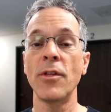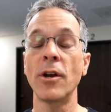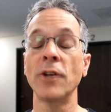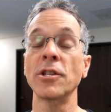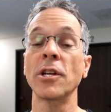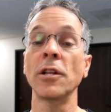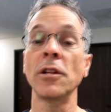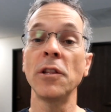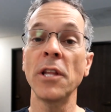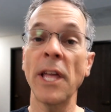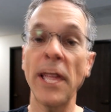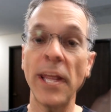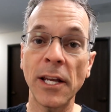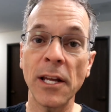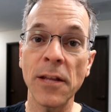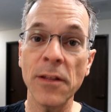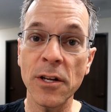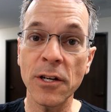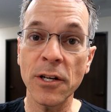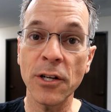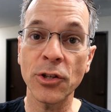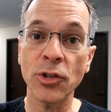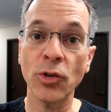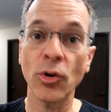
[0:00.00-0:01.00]
There's a link in
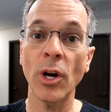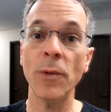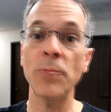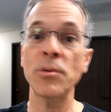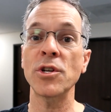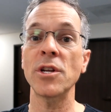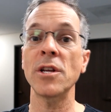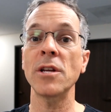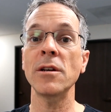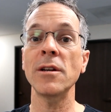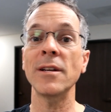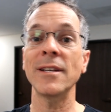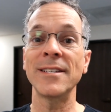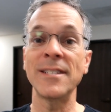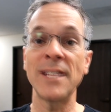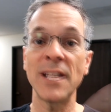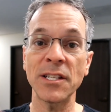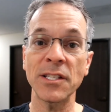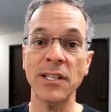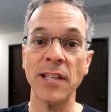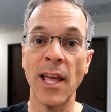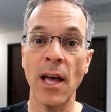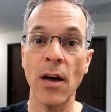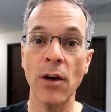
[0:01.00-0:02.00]
the description,
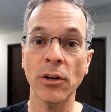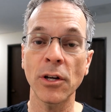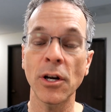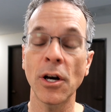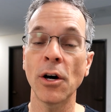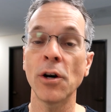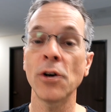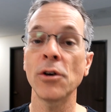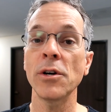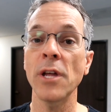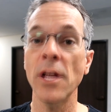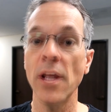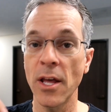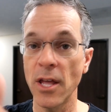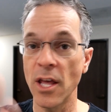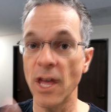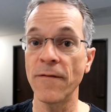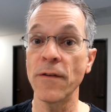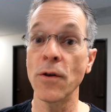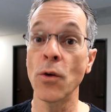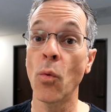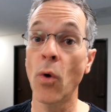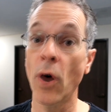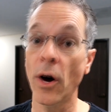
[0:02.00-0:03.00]
discount code,
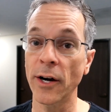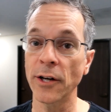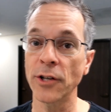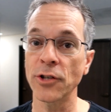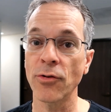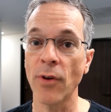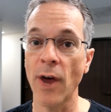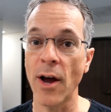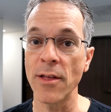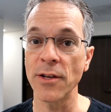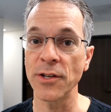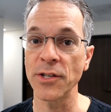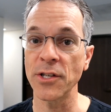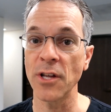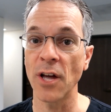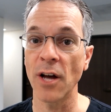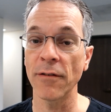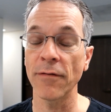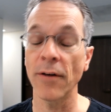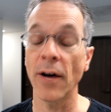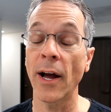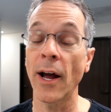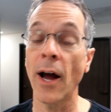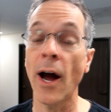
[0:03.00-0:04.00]
if you want to try the
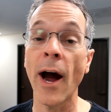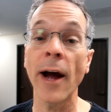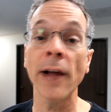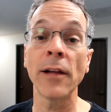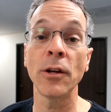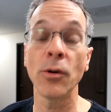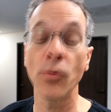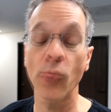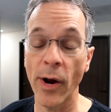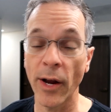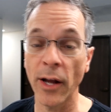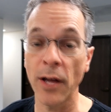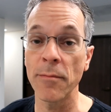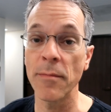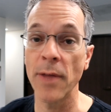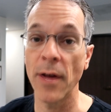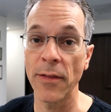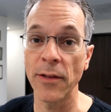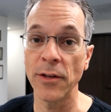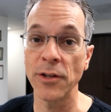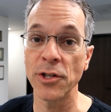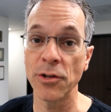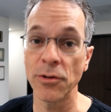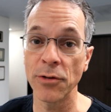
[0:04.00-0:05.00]
stuff. I highly
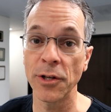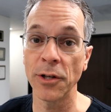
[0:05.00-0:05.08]
recommend that you